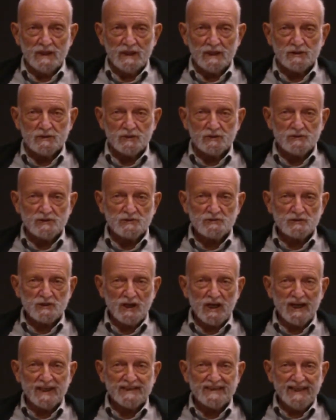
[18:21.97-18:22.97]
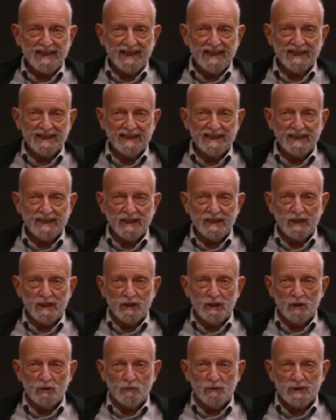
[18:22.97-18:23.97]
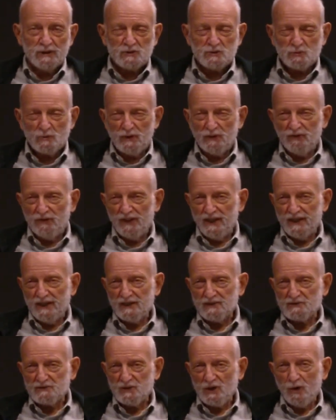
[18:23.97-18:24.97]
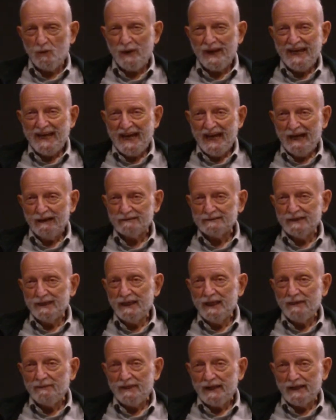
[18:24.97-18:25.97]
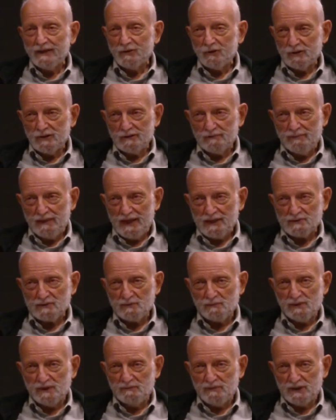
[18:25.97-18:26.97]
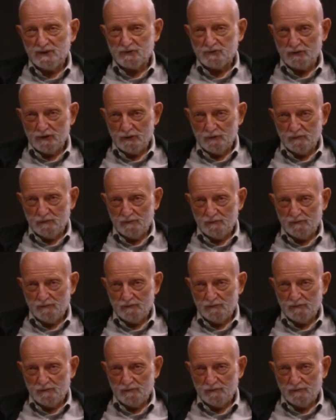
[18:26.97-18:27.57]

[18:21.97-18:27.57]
to discard data which we think is so way out that it couldn't possibly be true.